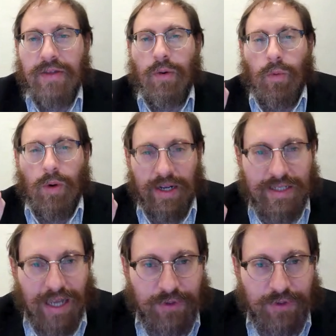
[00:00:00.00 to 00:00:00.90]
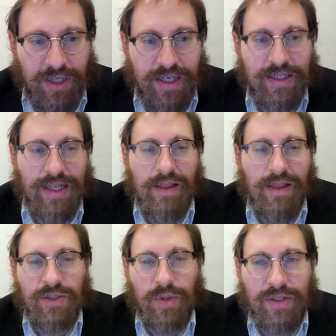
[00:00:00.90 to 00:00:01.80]
The one exception is
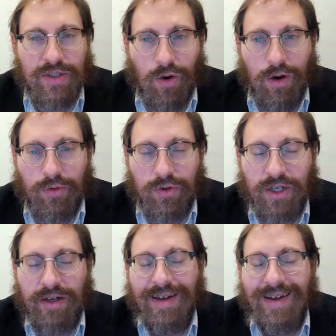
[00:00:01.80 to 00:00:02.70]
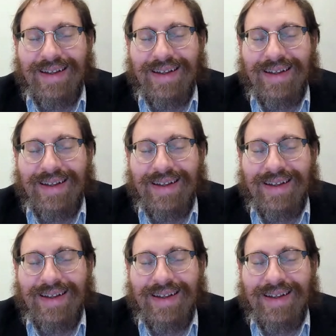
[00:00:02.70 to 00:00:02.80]
this week's Torah portion.